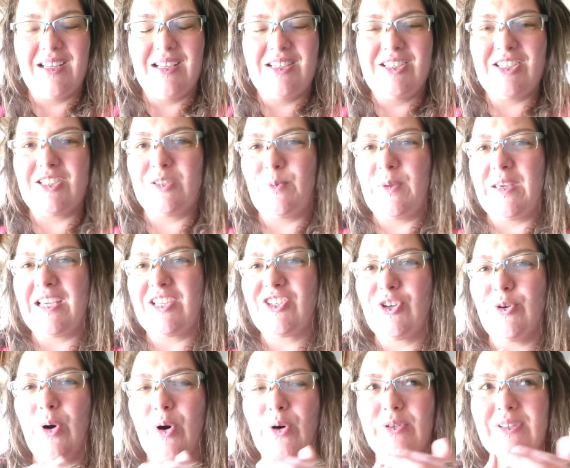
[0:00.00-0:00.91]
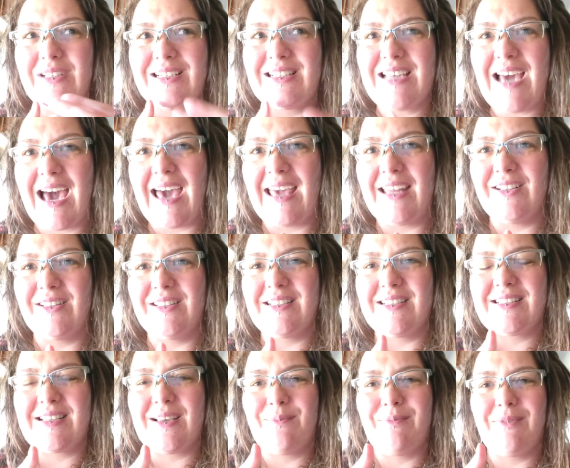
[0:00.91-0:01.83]
Just because you hold a title in
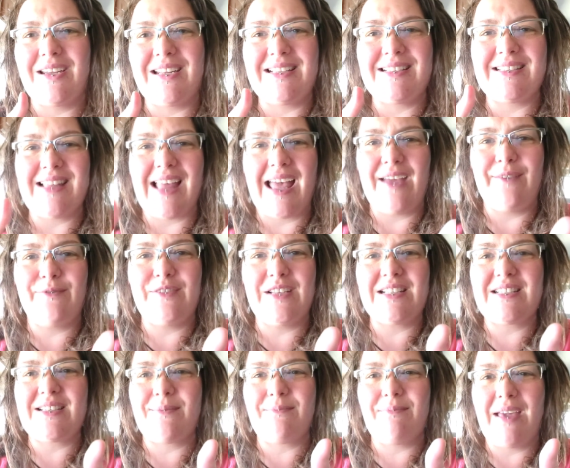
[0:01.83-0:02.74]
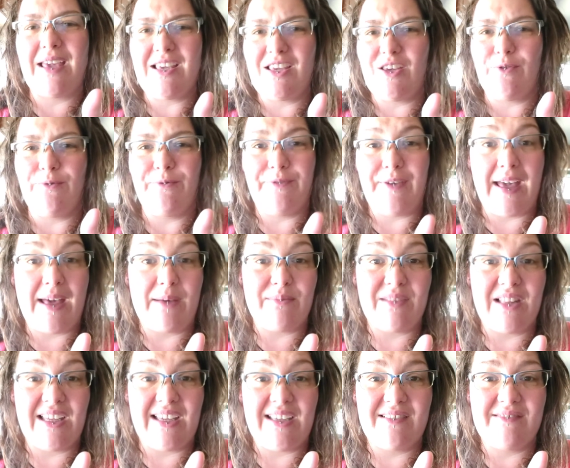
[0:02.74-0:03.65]
somebody's life doesn't make you
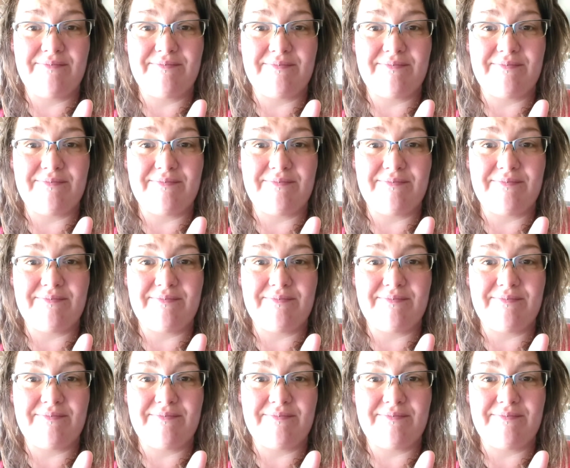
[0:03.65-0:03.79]
family.